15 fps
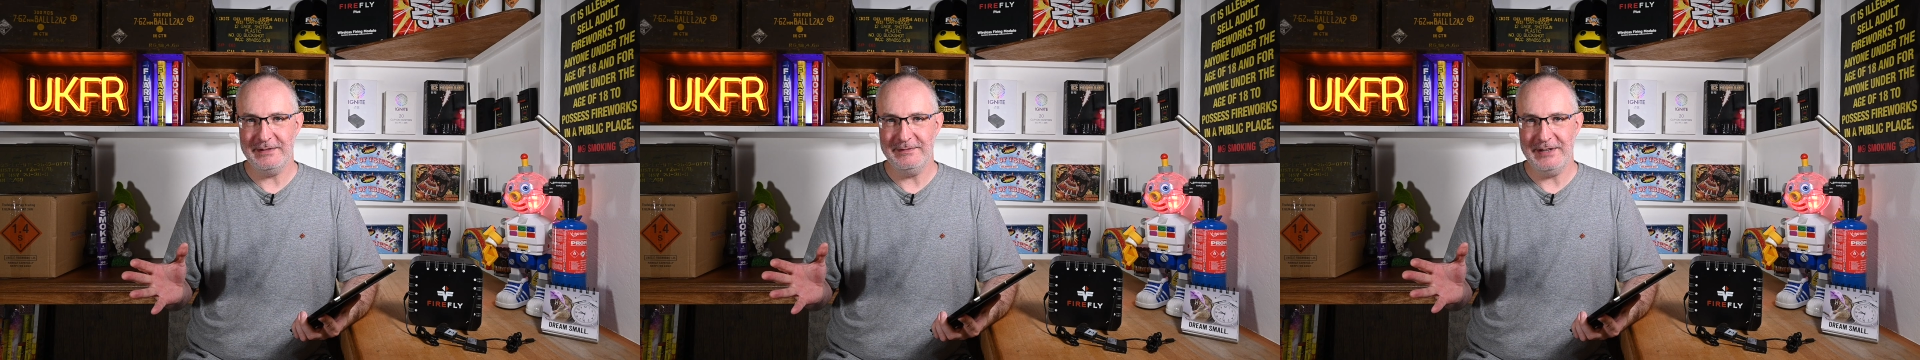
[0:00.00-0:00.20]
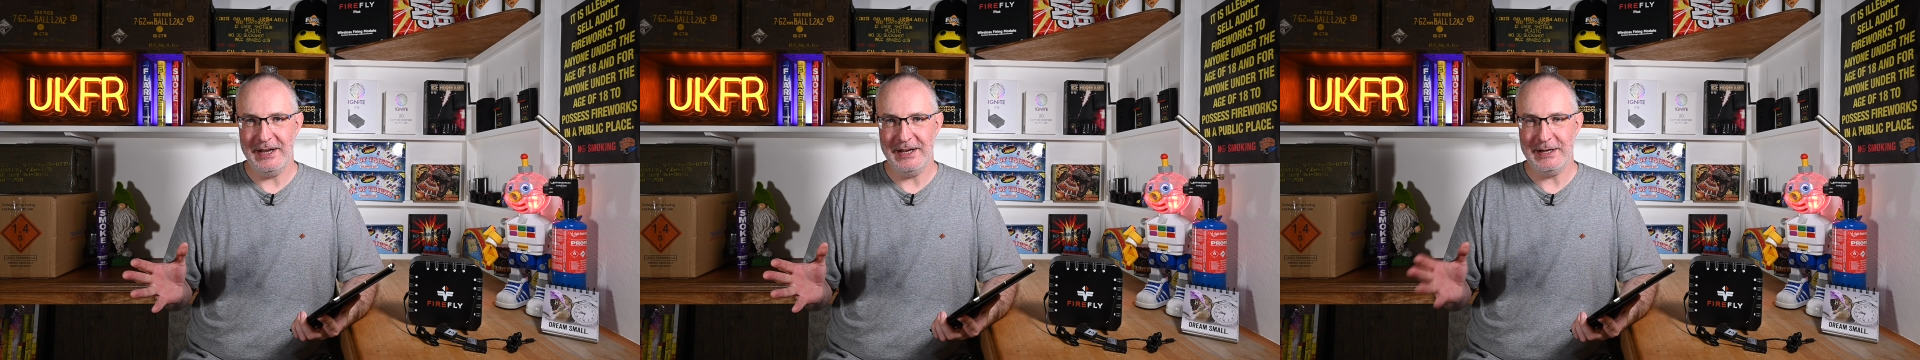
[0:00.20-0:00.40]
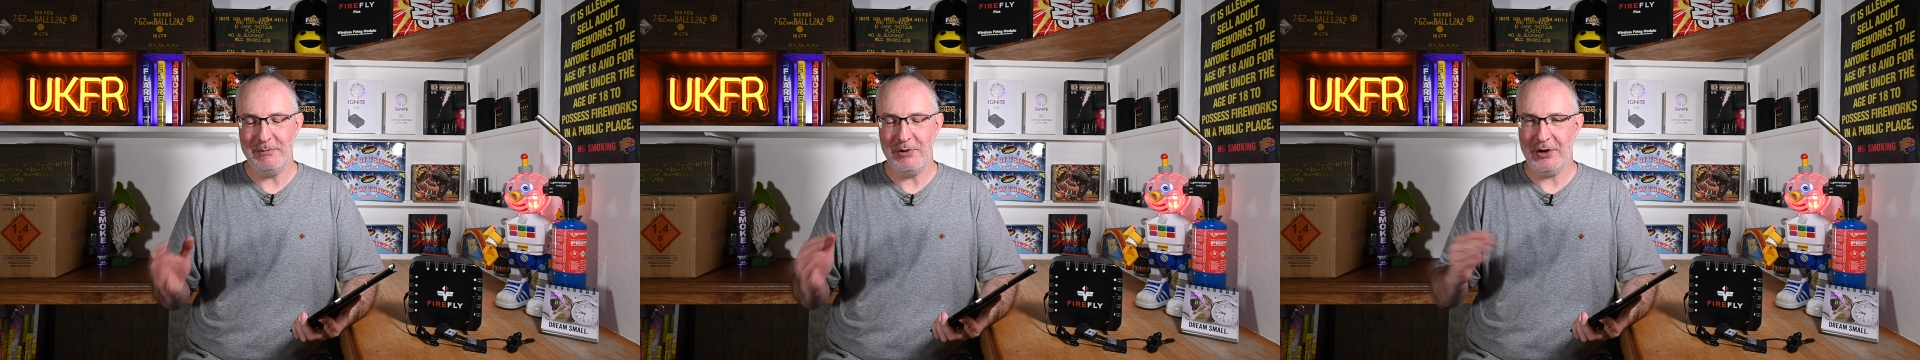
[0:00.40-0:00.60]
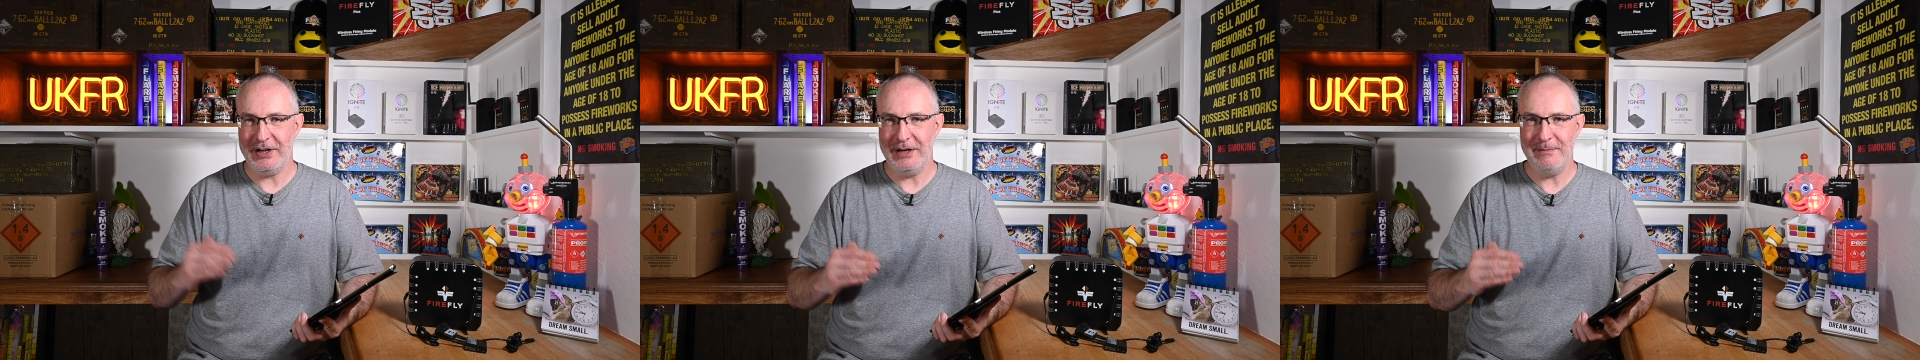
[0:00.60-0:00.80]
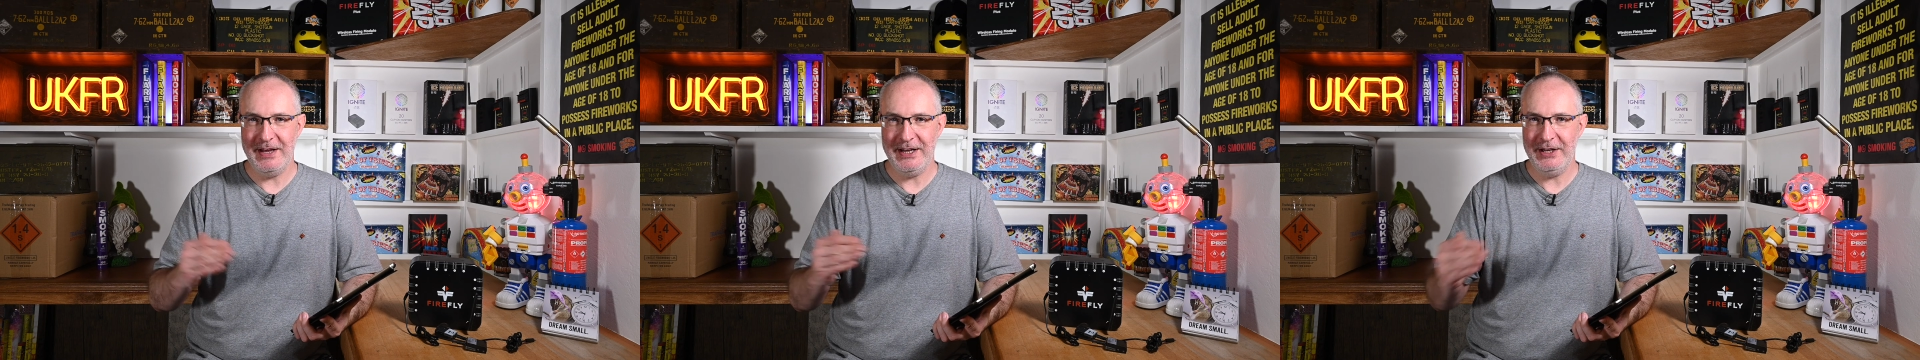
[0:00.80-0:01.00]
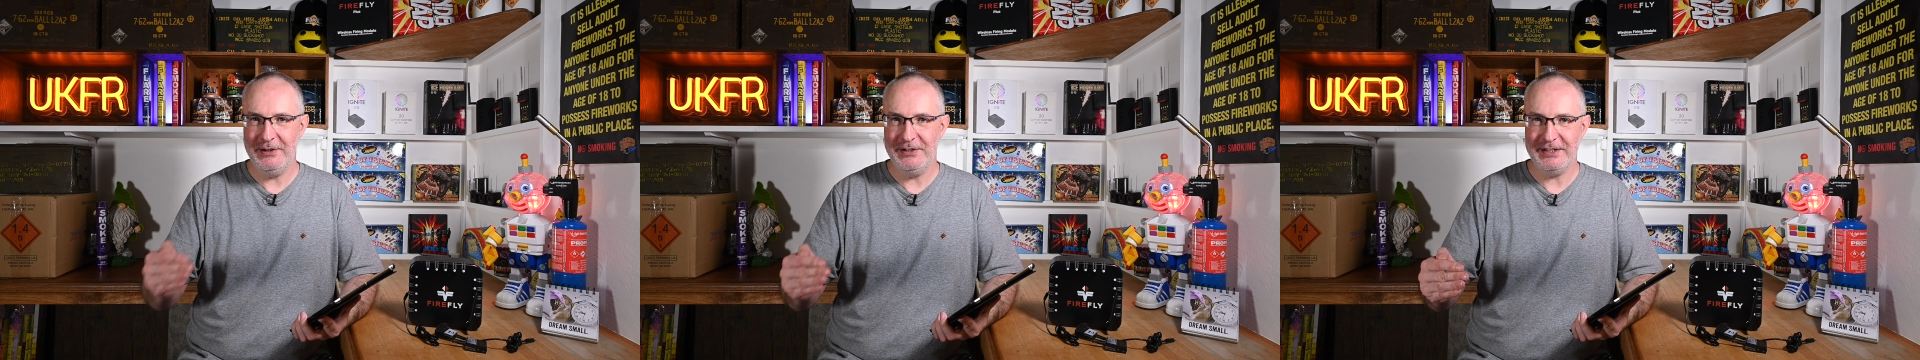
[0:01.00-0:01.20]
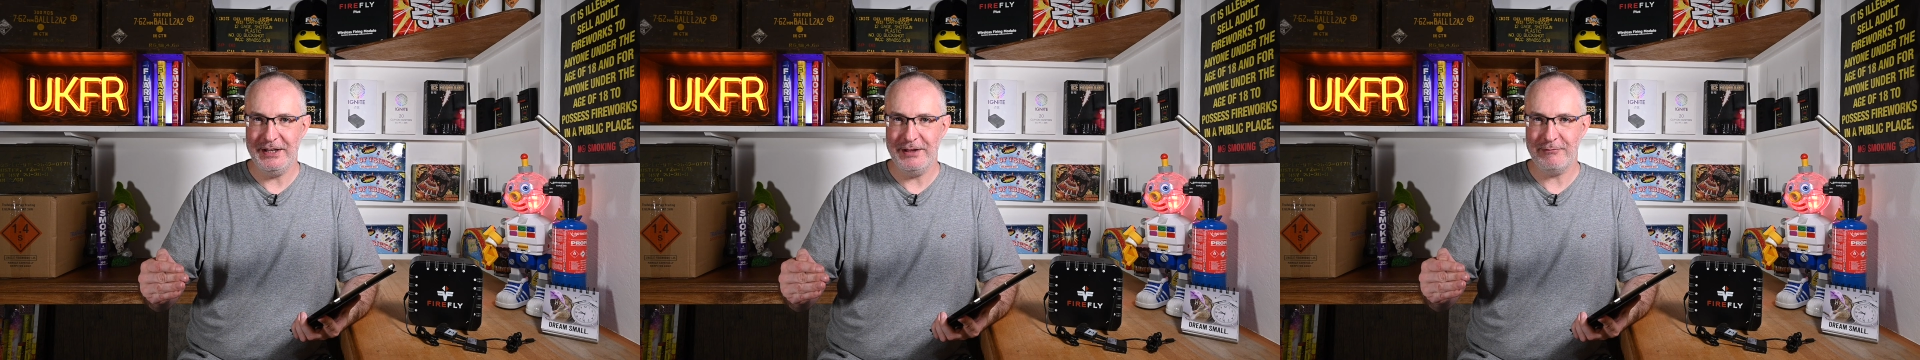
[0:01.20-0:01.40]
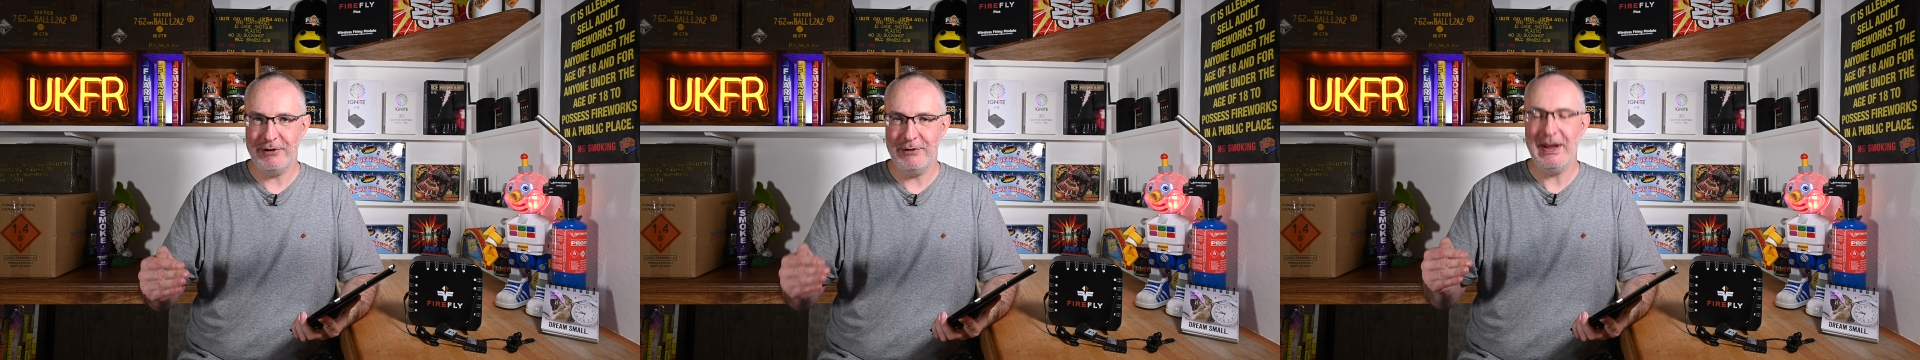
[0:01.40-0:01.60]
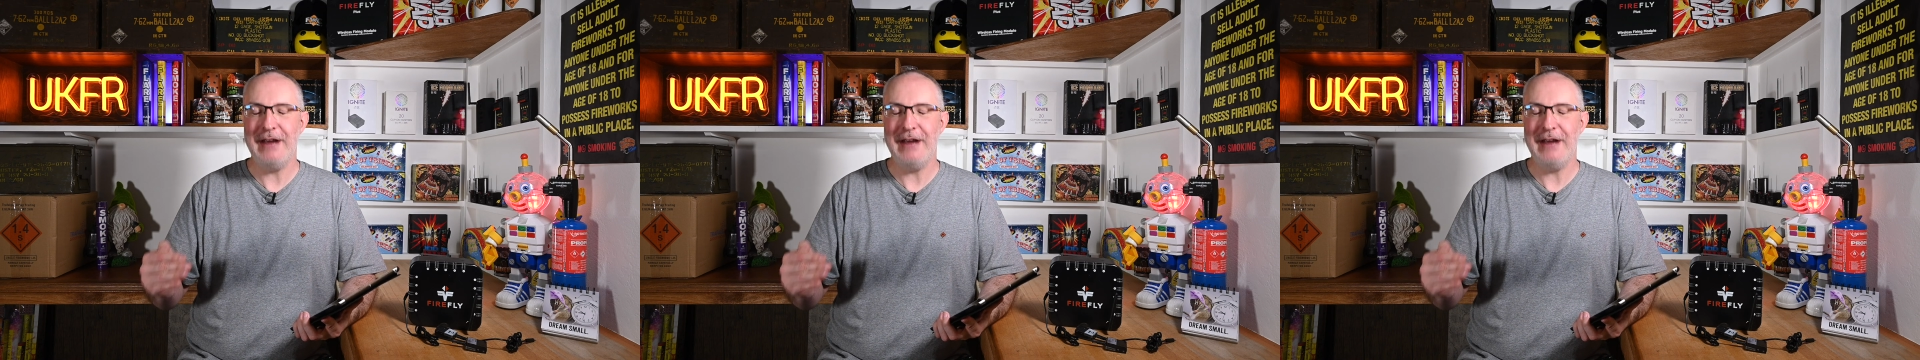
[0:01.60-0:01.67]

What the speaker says: I've done, I'm not going to make you sit through